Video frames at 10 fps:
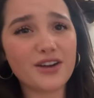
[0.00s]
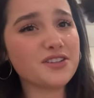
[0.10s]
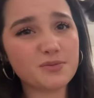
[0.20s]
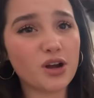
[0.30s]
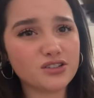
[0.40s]
even
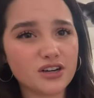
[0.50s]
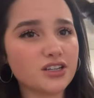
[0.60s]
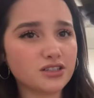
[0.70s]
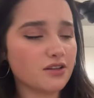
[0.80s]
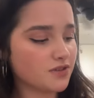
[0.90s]
sponsored. I
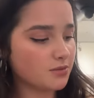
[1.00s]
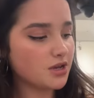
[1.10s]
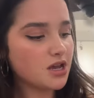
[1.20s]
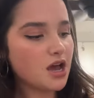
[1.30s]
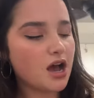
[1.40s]
just love them.
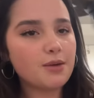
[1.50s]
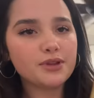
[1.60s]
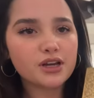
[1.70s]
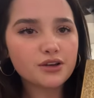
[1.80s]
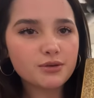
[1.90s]
Um, but
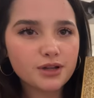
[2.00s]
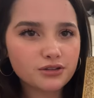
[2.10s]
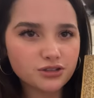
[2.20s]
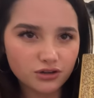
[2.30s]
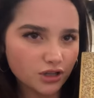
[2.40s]
look how cute my
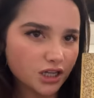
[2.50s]
little journal